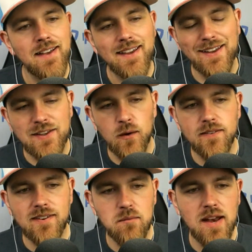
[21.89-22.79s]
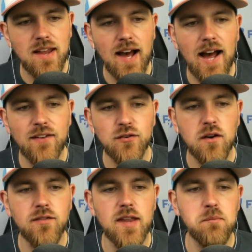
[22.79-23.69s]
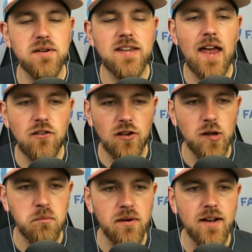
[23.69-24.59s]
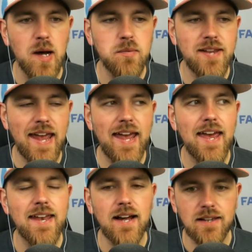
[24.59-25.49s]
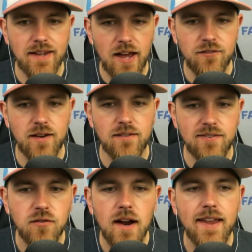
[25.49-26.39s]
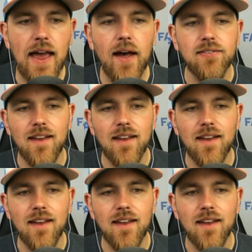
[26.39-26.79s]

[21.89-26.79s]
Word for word: you don't see many guys who have the potential to put up ten, eleven strikeouts,